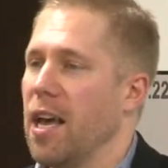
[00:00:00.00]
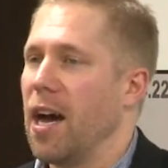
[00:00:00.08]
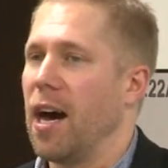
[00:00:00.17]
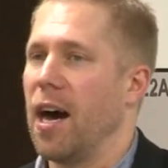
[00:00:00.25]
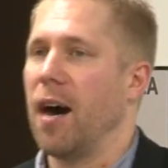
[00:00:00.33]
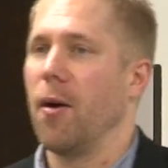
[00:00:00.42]

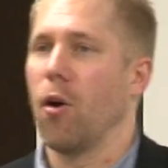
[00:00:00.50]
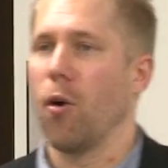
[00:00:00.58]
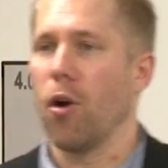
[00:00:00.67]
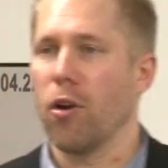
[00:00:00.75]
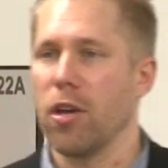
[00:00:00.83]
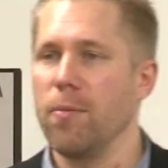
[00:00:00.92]
uh, or,
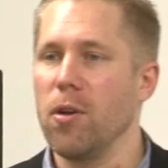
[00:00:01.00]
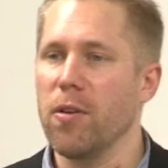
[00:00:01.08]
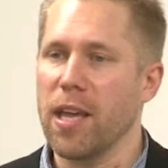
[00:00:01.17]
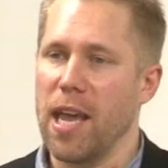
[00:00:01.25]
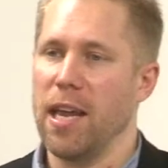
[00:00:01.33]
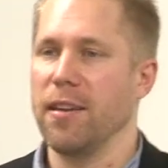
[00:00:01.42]
or,
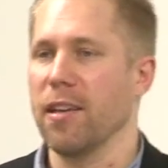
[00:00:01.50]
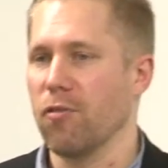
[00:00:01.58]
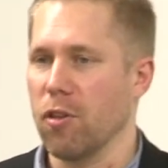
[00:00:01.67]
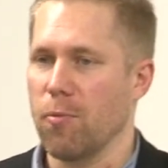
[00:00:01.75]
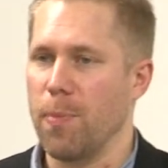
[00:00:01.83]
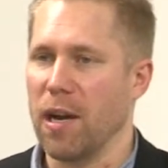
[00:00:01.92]
communicating
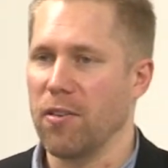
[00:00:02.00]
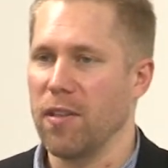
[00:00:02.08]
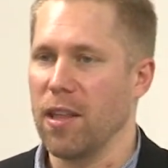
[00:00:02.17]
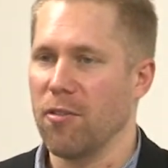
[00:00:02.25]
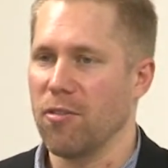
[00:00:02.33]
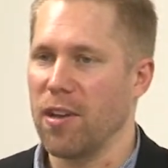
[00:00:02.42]
disrespect to the
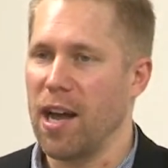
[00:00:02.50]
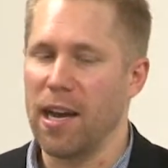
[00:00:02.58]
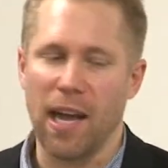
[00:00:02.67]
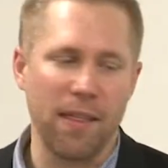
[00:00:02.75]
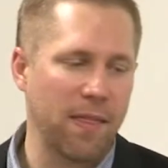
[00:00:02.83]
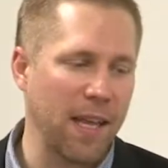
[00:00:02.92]
other side.
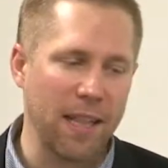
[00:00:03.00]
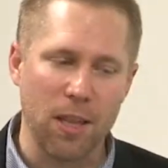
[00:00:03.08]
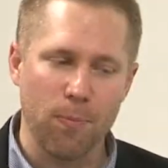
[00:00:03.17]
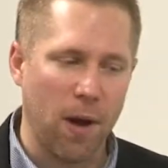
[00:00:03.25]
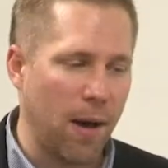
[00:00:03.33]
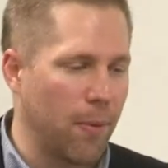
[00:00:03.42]
I think that's
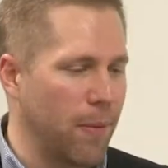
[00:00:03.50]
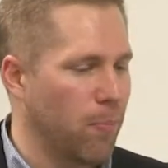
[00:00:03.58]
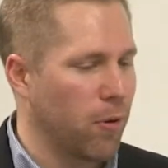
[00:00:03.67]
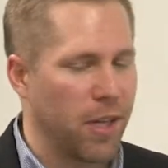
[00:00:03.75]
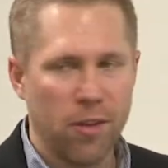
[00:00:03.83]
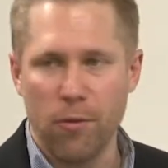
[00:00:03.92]
probably
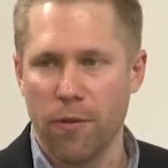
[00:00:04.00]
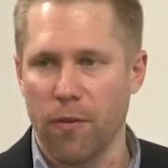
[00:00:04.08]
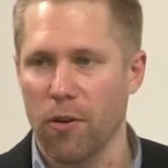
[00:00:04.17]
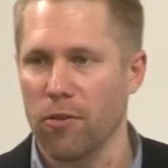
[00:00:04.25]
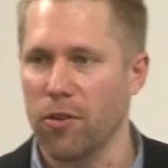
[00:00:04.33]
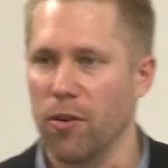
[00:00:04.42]
pretty
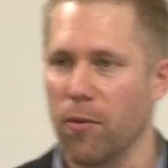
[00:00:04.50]
universal,